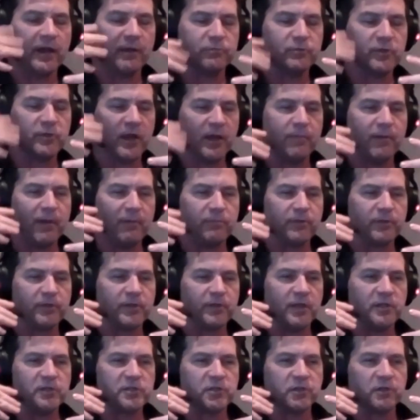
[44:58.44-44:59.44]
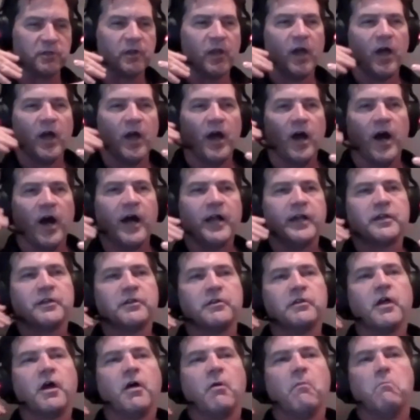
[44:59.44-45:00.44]
type application, I
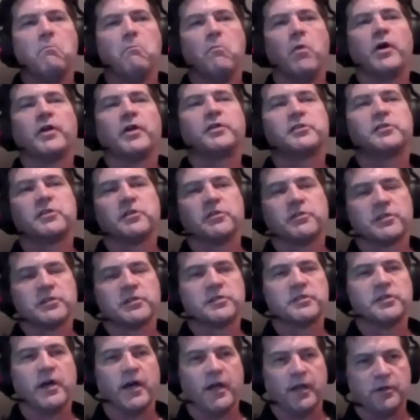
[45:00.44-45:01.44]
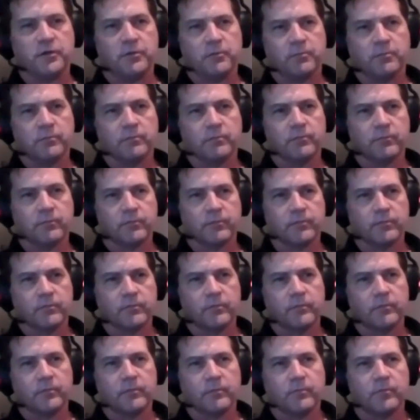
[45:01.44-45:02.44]
can monitor the site,
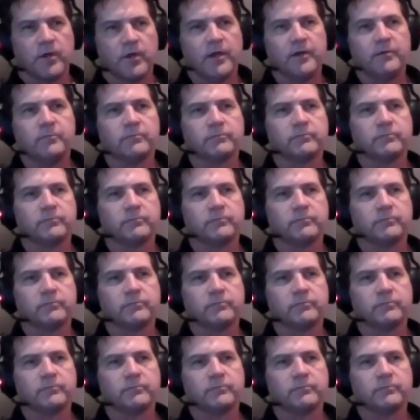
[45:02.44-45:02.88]
right?